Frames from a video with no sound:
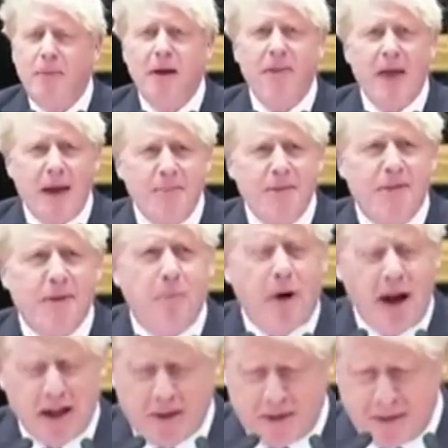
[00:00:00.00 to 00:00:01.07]
But them's the
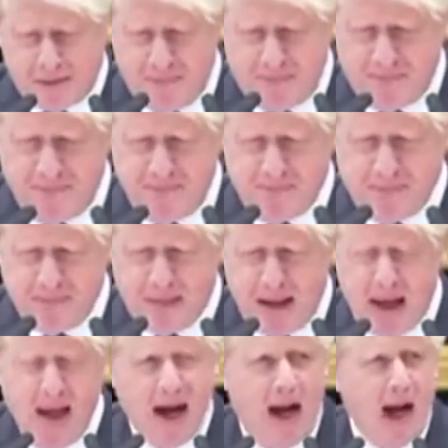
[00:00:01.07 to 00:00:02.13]
breaks.
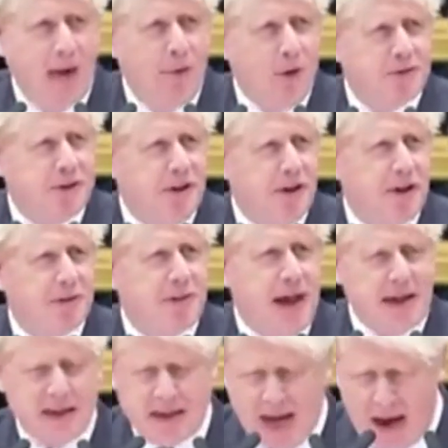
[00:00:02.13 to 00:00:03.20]
I want to
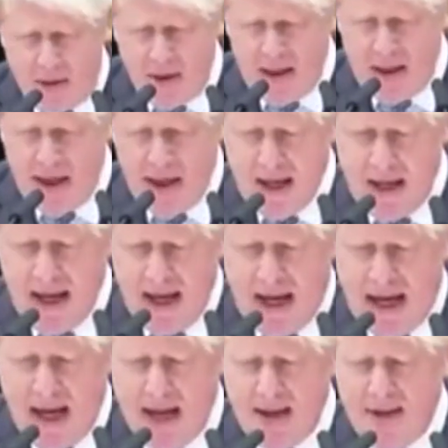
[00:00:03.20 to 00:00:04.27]
thank Carrie
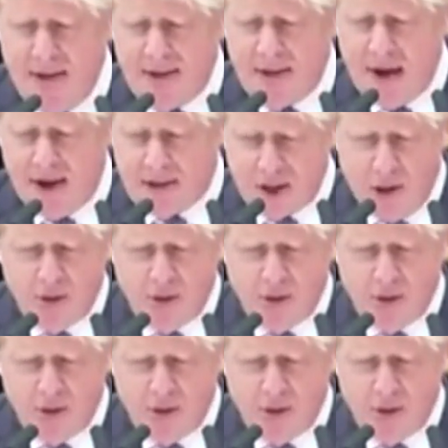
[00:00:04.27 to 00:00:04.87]
and our